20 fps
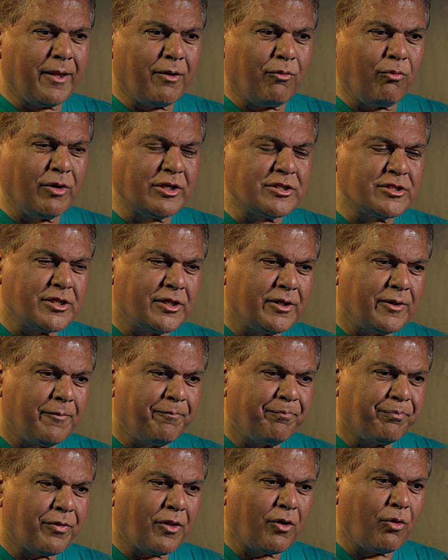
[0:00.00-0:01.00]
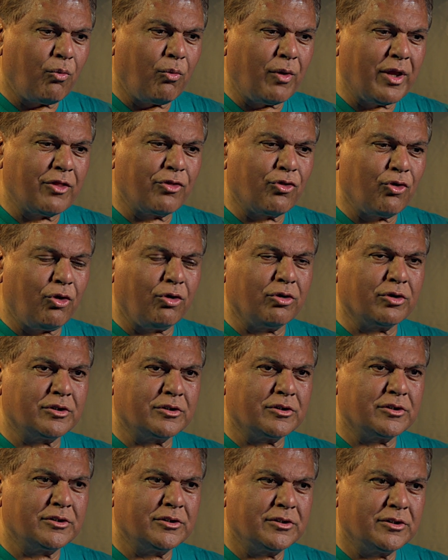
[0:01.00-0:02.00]
which we
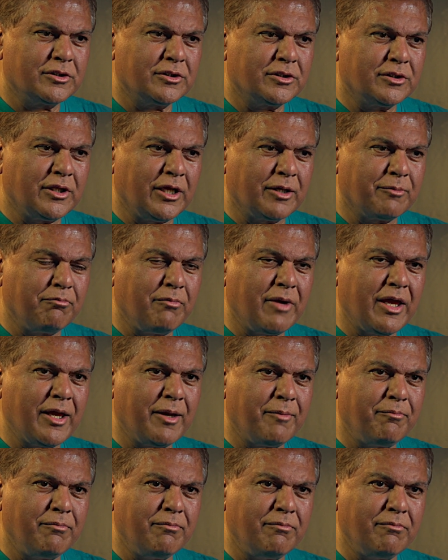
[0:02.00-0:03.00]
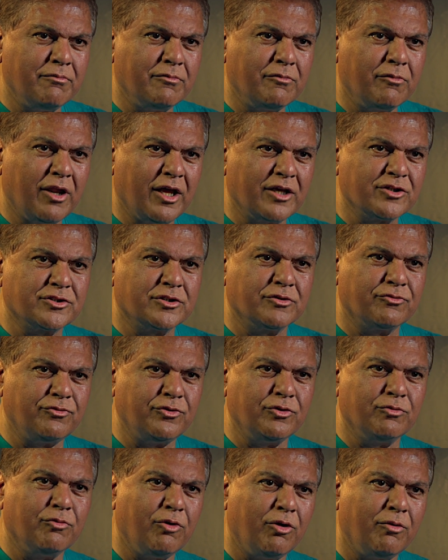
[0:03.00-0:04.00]
thought that may last a
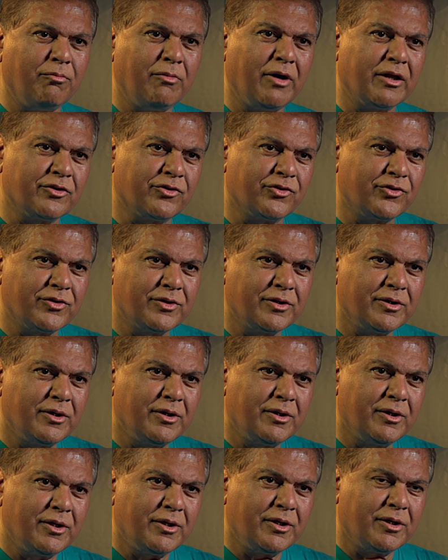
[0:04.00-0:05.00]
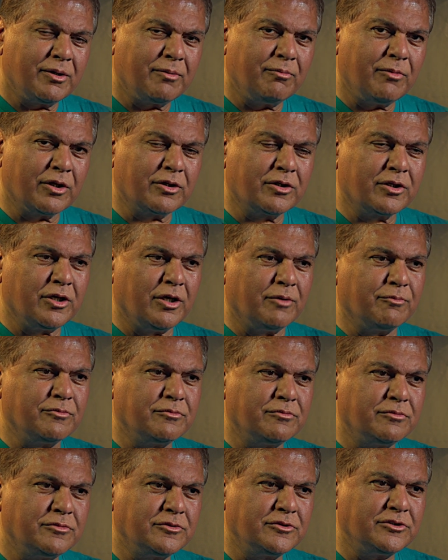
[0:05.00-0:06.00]
few more months. But come
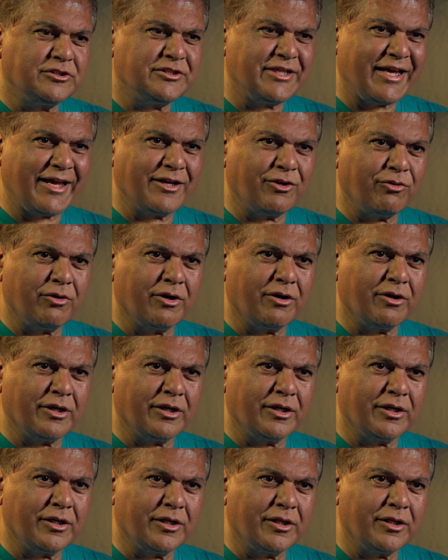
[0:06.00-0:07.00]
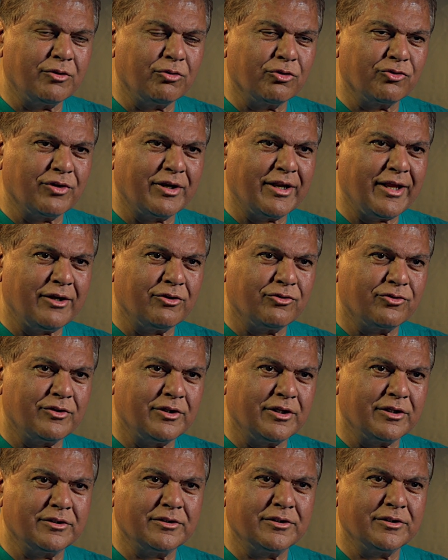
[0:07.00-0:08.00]
January, it was announced
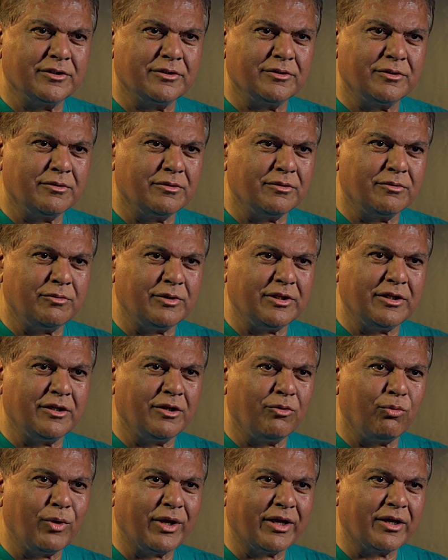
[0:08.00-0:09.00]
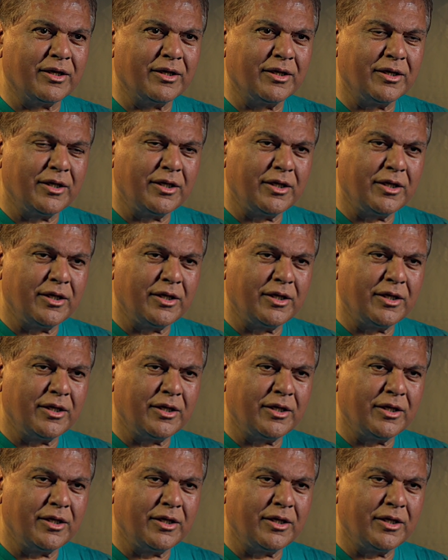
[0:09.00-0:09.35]
that within a week,